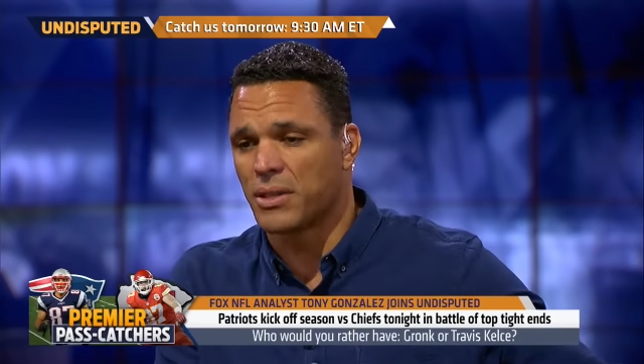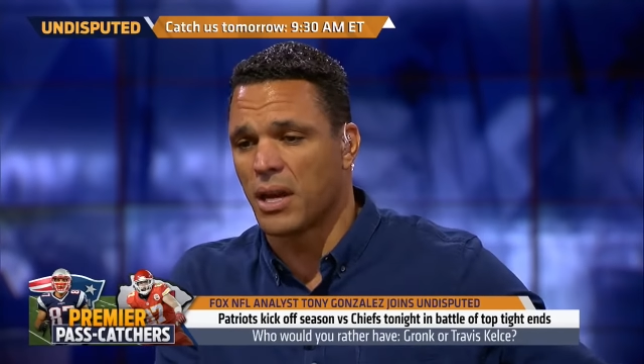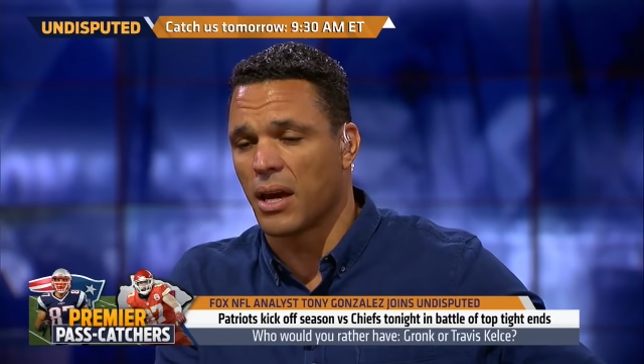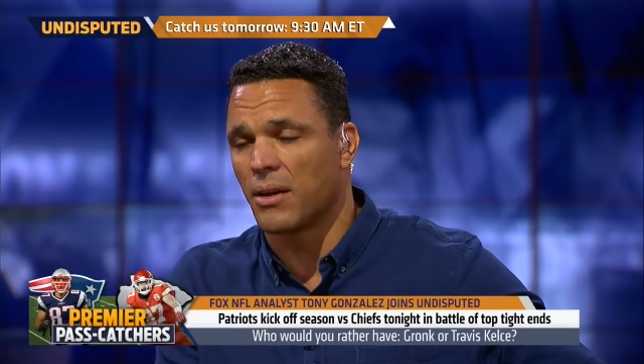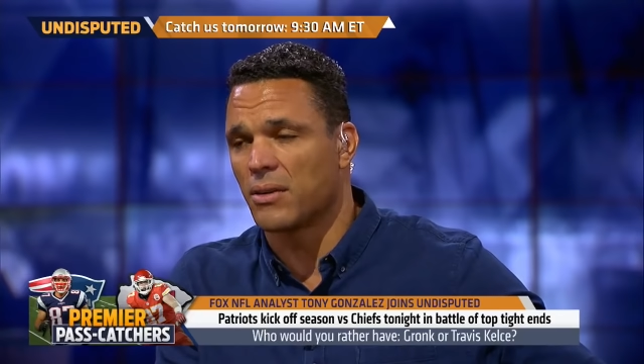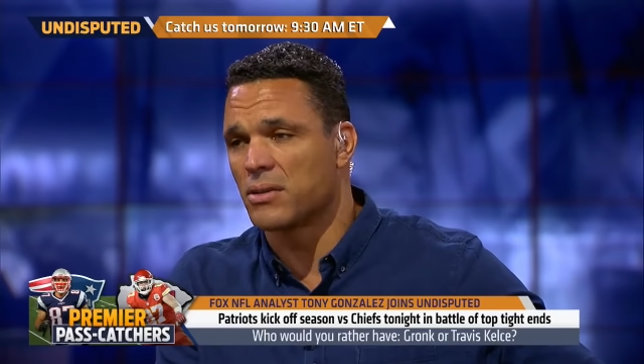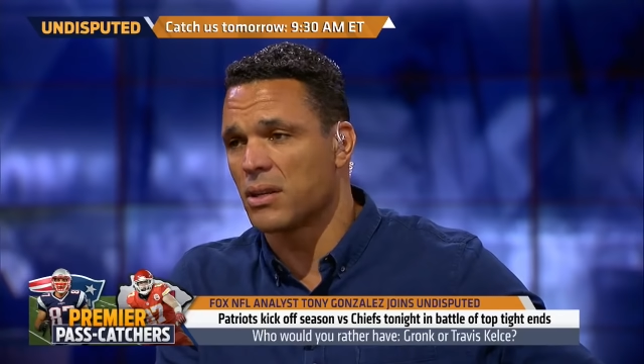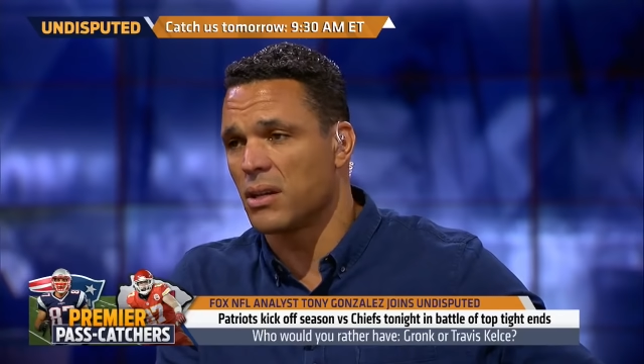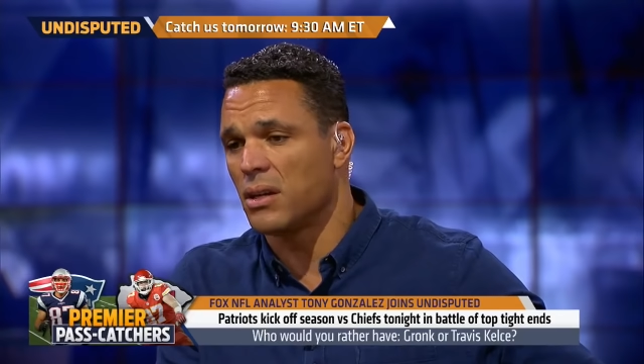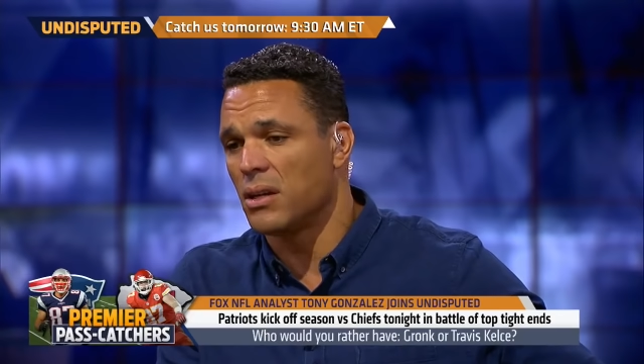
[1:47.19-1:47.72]

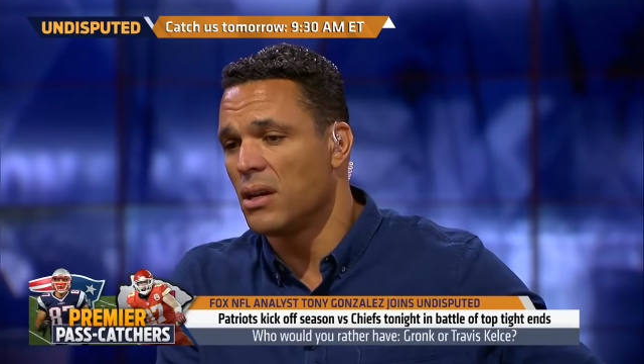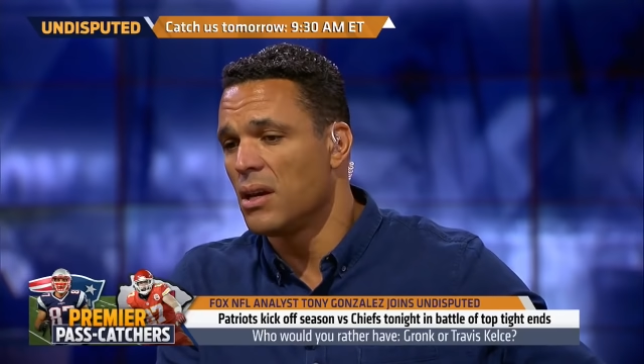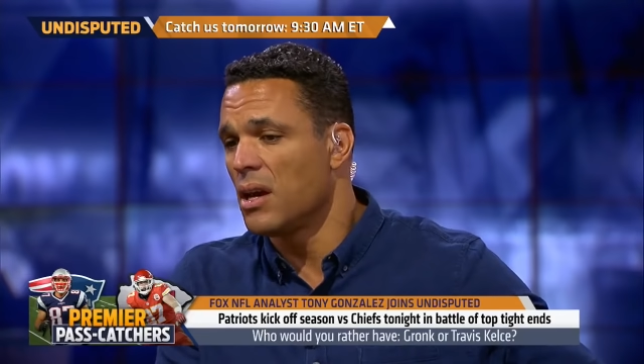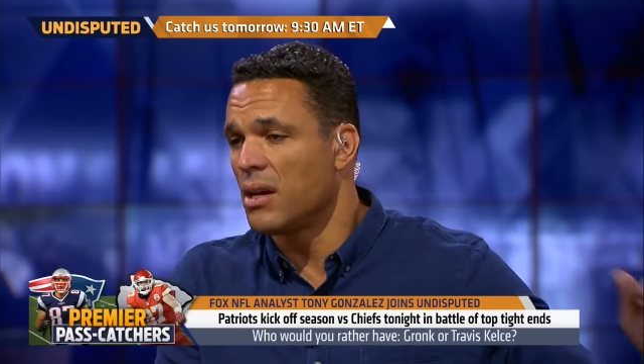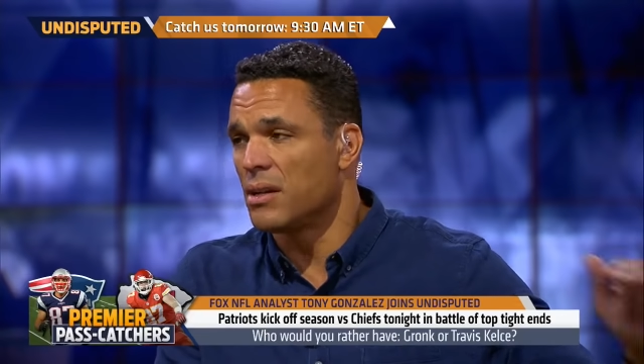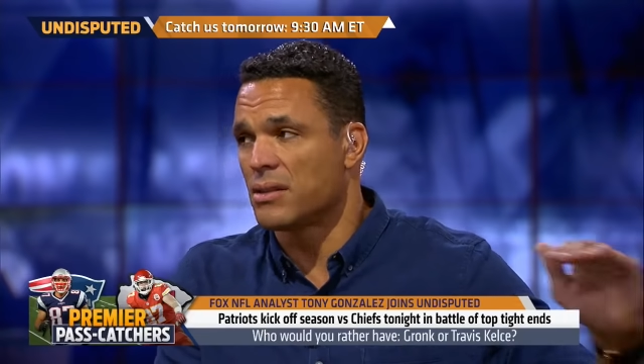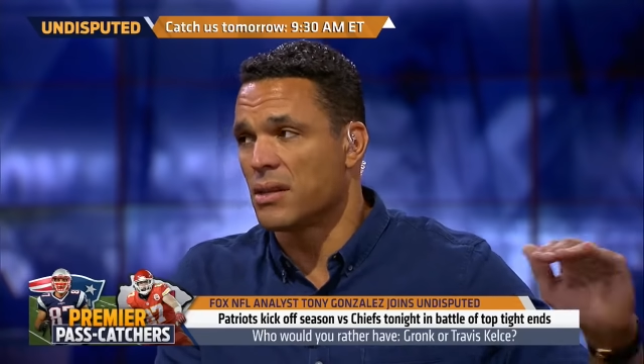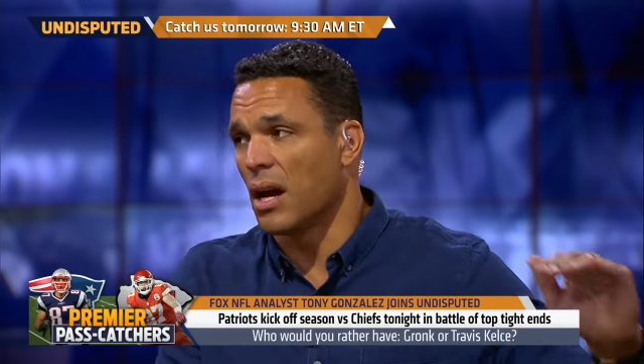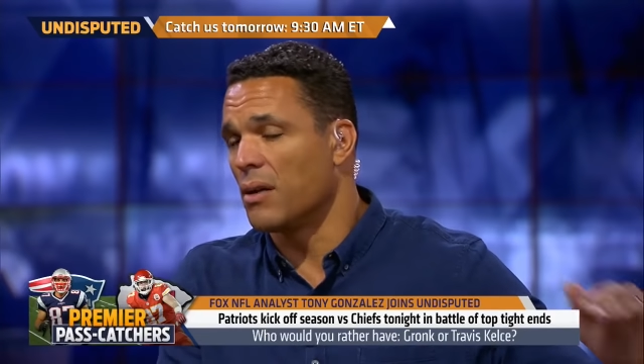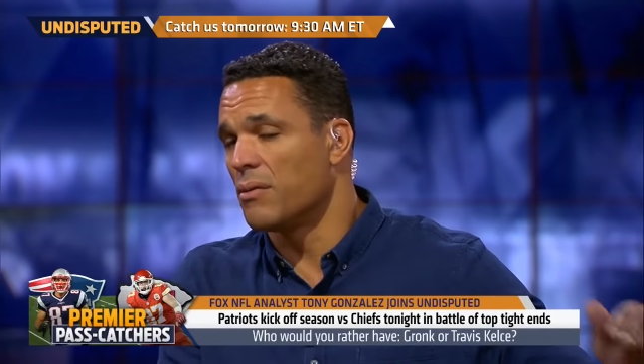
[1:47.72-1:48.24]
Kelce
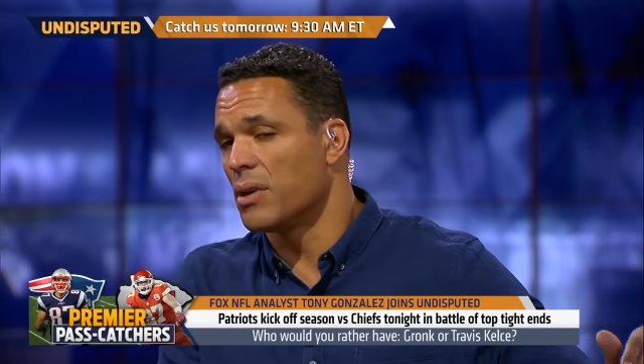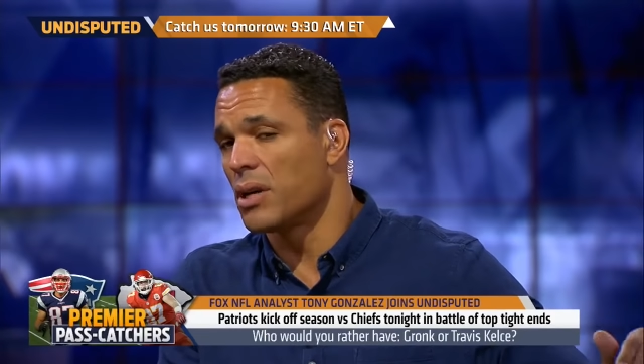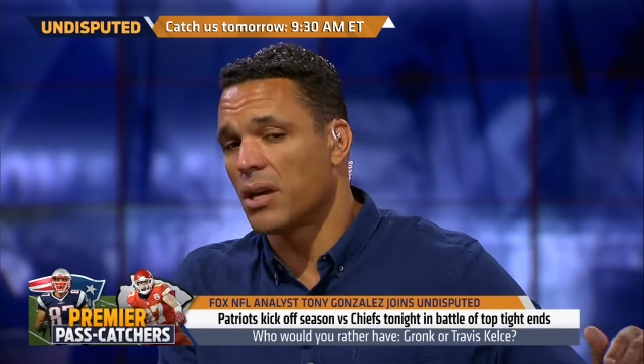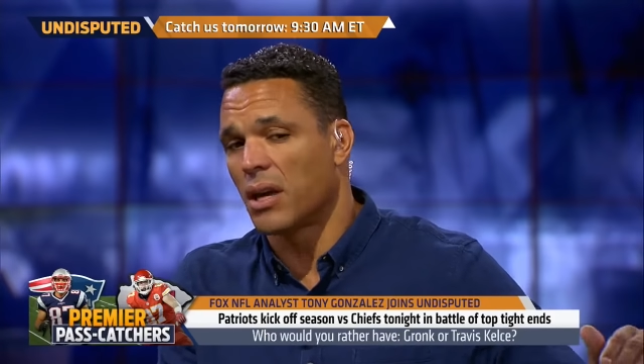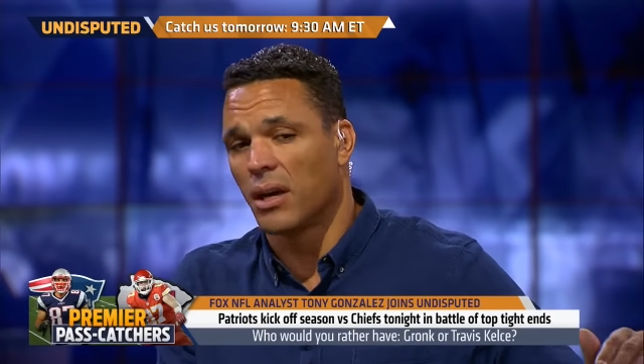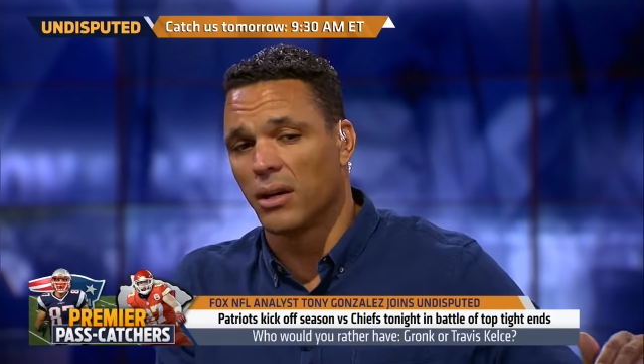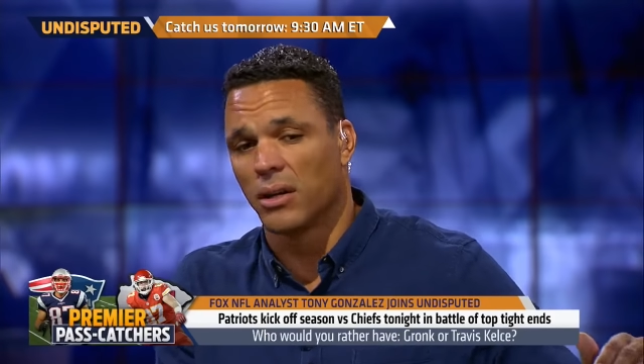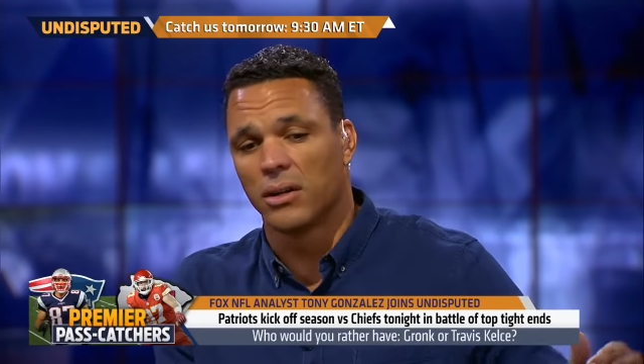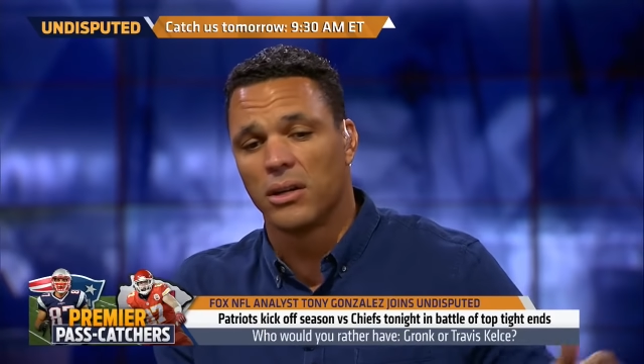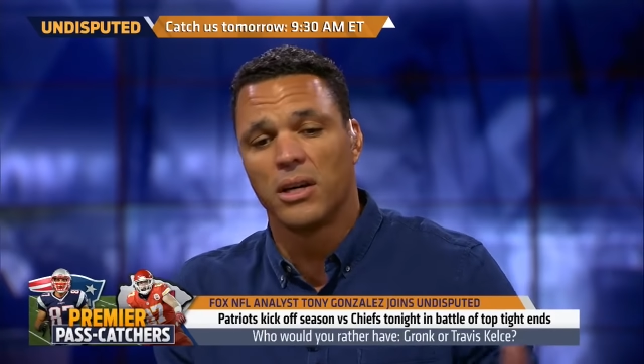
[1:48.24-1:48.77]
and Tyreek
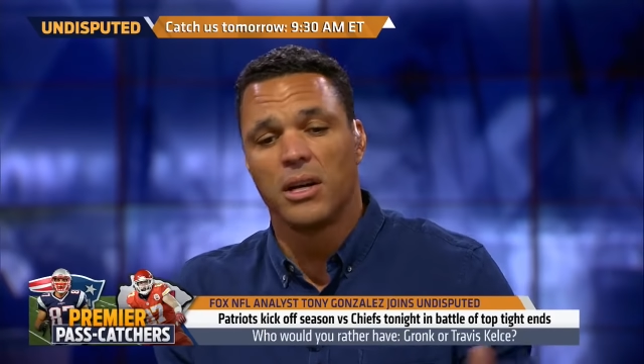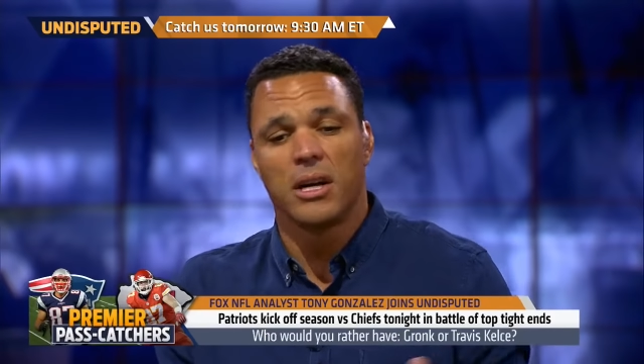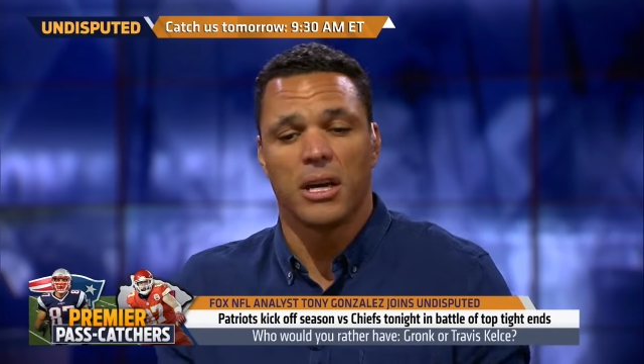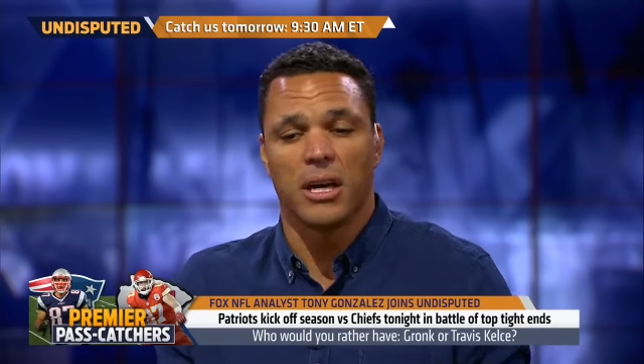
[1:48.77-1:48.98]
Hill,